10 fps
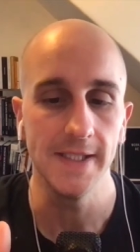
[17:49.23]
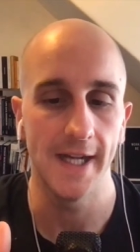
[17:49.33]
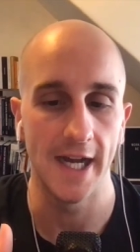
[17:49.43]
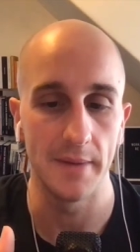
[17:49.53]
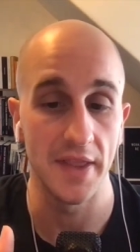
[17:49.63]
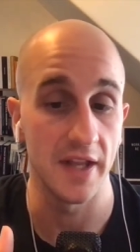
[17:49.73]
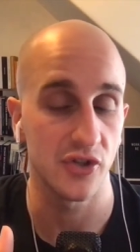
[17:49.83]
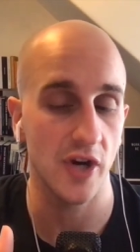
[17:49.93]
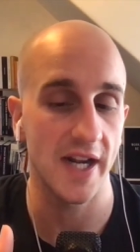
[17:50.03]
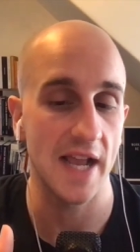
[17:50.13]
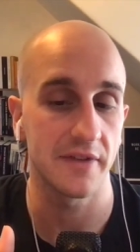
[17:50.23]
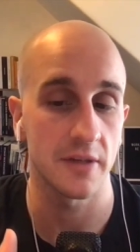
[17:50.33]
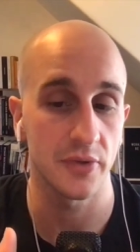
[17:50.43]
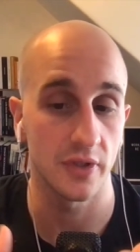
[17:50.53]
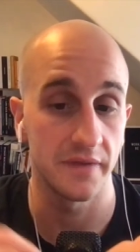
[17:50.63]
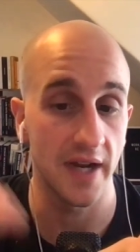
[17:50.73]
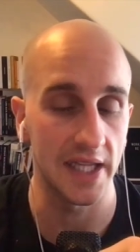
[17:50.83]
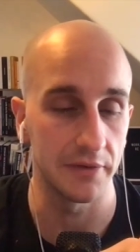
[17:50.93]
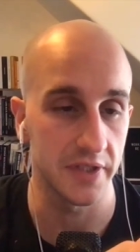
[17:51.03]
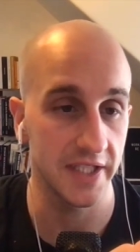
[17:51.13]
And then try to have some sort of
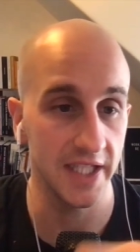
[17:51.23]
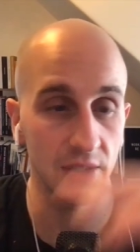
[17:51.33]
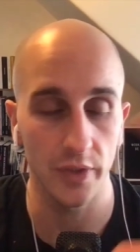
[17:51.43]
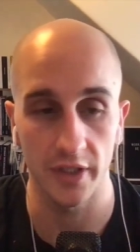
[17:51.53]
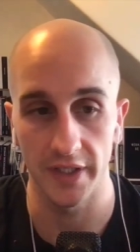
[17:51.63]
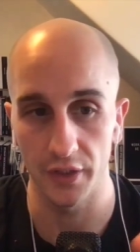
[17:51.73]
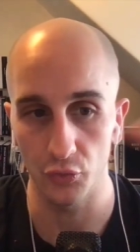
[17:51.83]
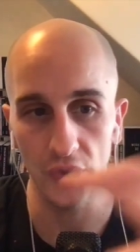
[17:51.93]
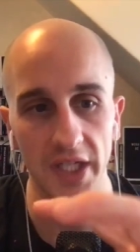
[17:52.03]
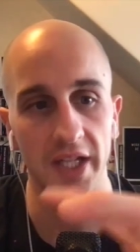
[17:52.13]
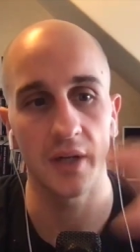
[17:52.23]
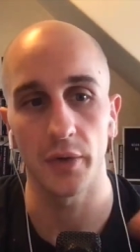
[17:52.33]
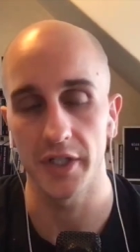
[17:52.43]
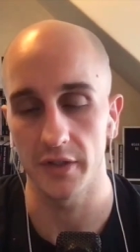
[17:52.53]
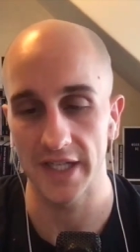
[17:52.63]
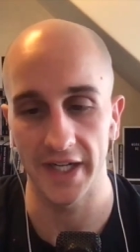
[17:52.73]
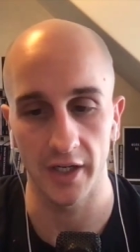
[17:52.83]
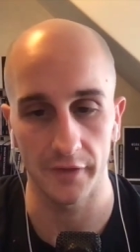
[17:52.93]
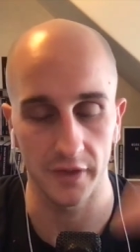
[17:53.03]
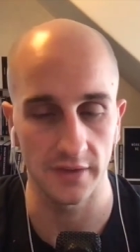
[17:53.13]
nightly routine where you're either reading or you're getting
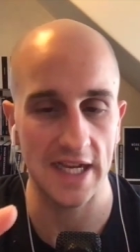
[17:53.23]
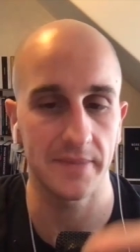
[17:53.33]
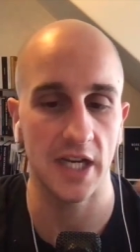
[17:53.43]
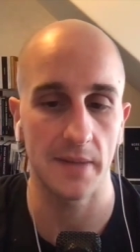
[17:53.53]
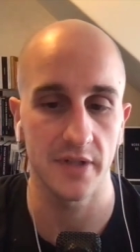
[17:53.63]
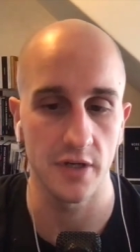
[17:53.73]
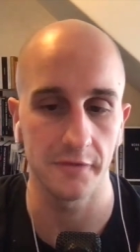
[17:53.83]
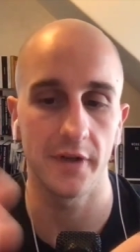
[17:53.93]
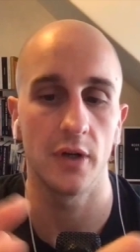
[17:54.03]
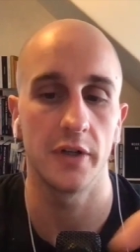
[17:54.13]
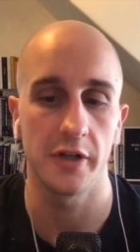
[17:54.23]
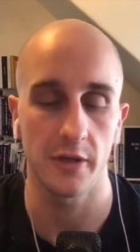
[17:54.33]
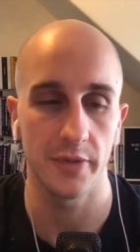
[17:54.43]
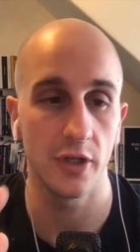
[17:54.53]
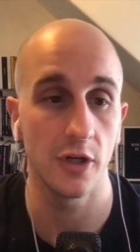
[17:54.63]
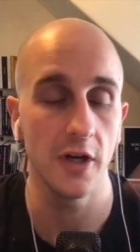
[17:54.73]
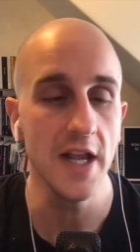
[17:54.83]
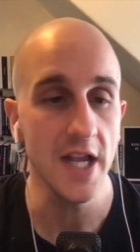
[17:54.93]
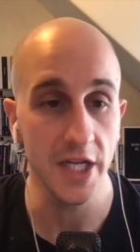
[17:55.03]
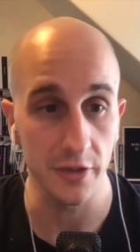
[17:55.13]
off your laptops and your phone, your computer,
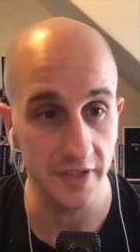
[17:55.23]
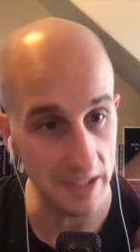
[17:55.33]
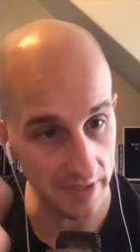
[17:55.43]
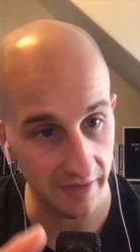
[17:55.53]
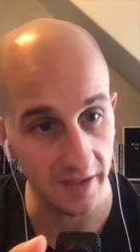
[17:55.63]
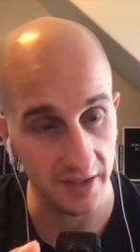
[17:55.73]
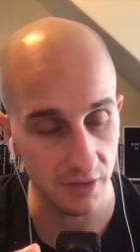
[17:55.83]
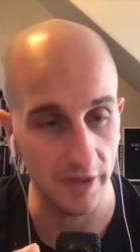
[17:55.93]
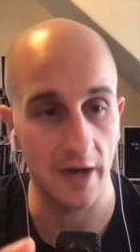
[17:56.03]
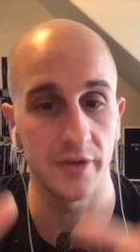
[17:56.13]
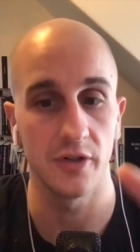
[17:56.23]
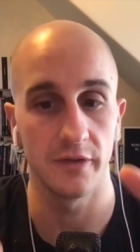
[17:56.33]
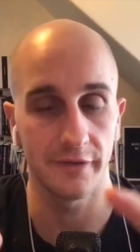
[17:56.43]
and you're dimming things around you.